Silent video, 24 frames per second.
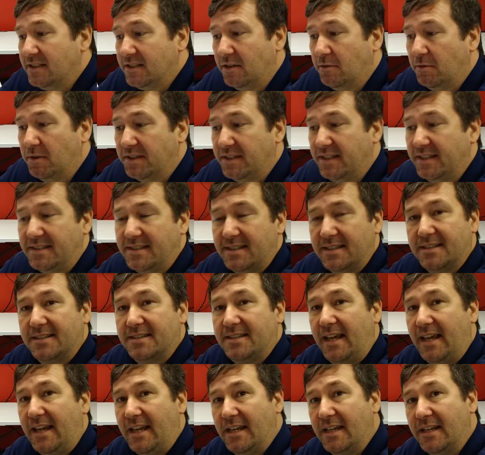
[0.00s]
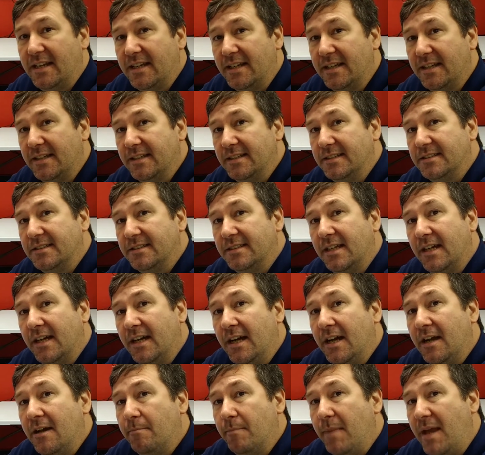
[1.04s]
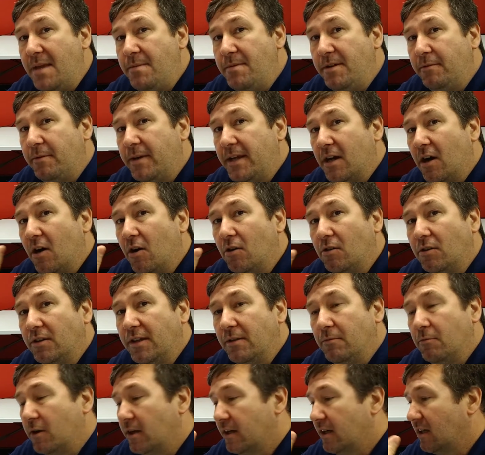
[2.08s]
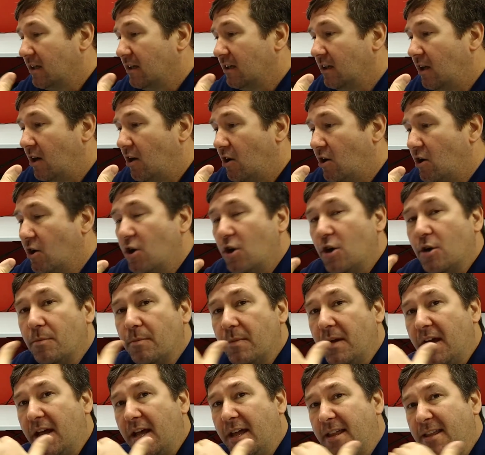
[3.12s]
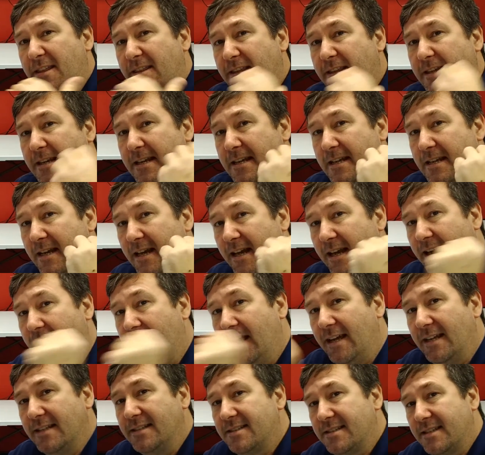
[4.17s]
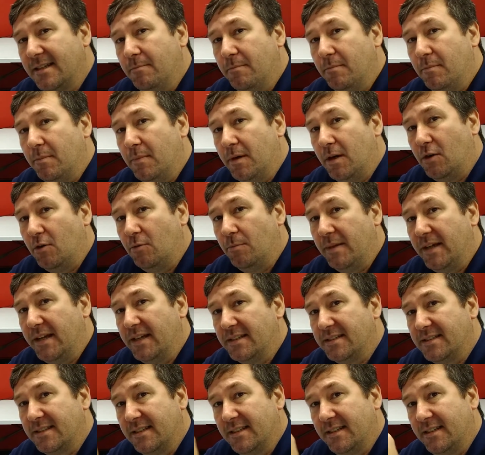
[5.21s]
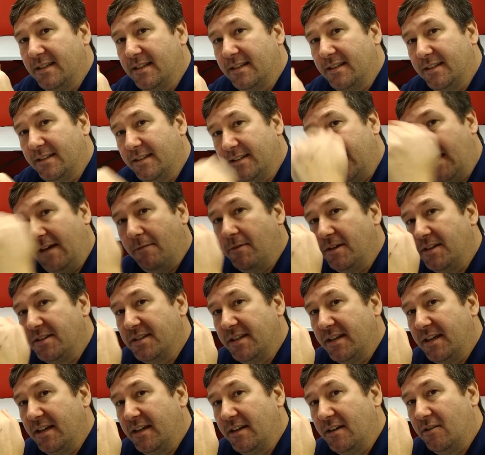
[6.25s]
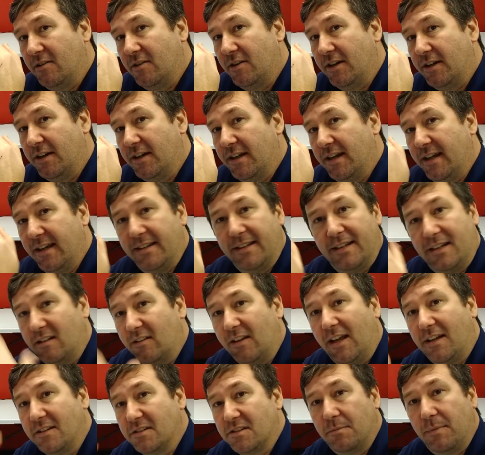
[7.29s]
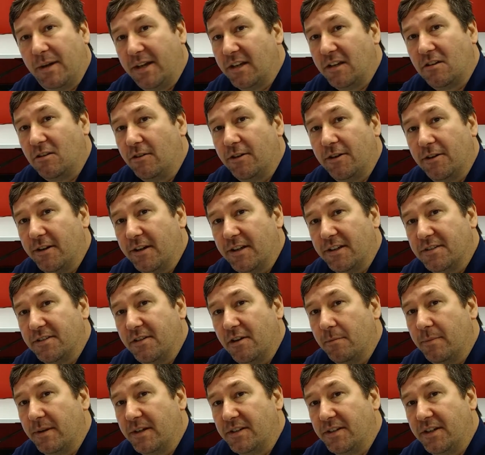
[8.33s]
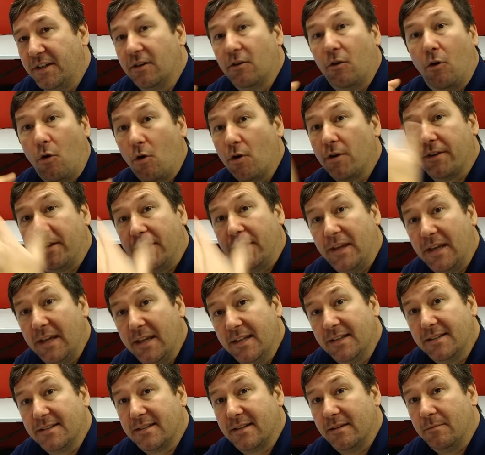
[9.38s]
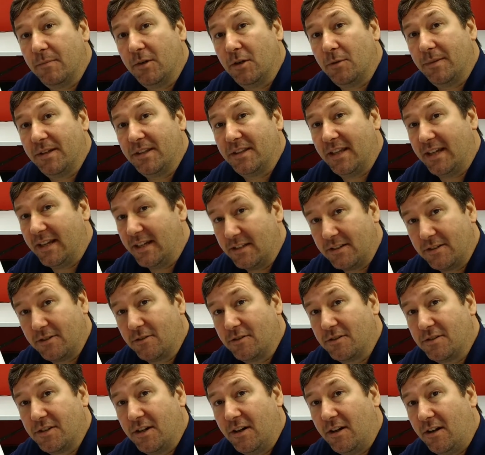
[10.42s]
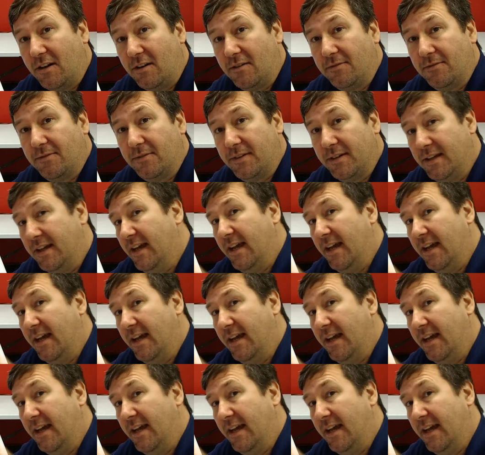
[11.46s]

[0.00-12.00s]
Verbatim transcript: So what this is saying is maybe we only want to alarm the instant moment that we see it on, and then allow somebody to clear it and it's no big deal, or the instant moment that it turns off,